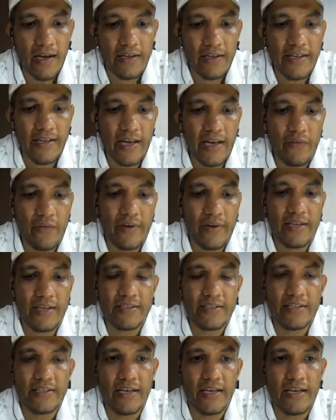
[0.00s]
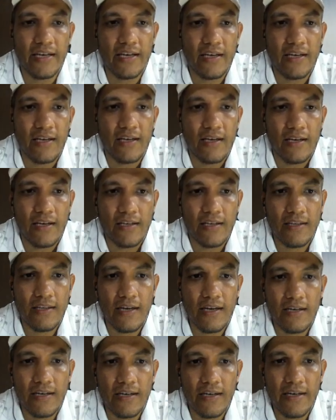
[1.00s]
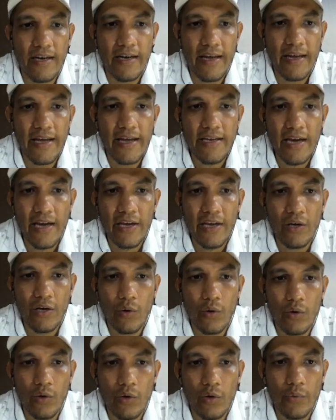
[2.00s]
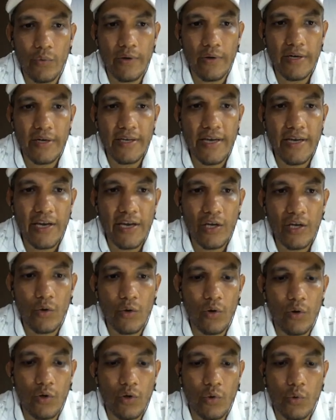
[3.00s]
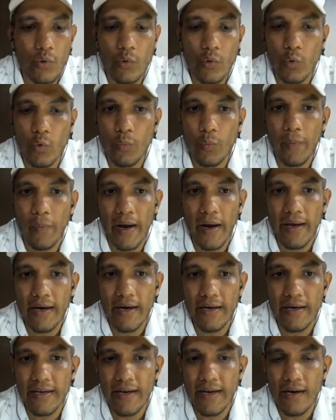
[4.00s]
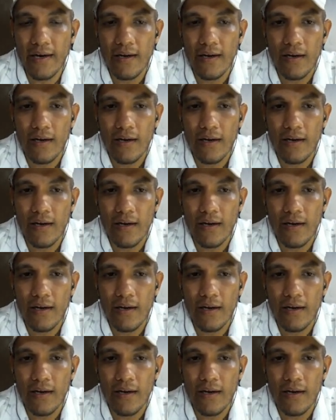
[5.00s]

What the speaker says: Then we can say that area equal to dA equal to 2 pi r dr,